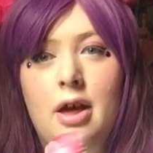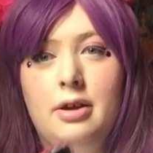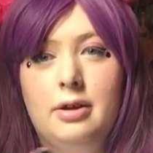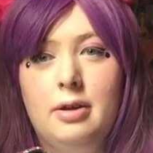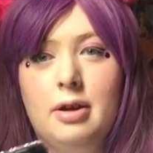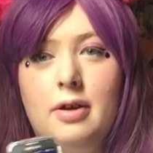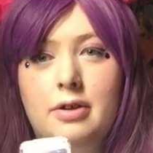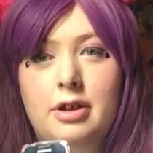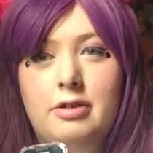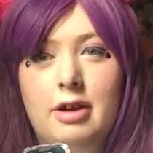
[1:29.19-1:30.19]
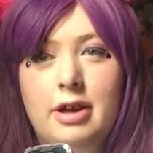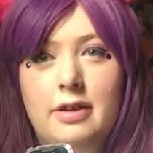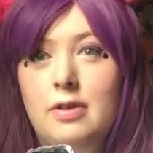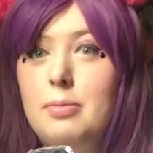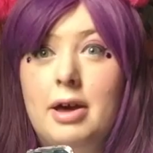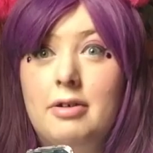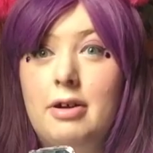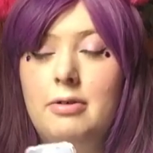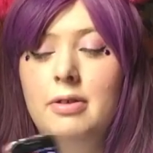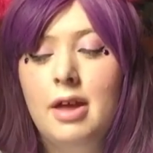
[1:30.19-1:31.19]
and uh, I've got G Dragon as the
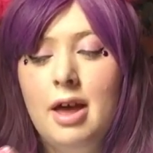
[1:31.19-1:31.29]
background.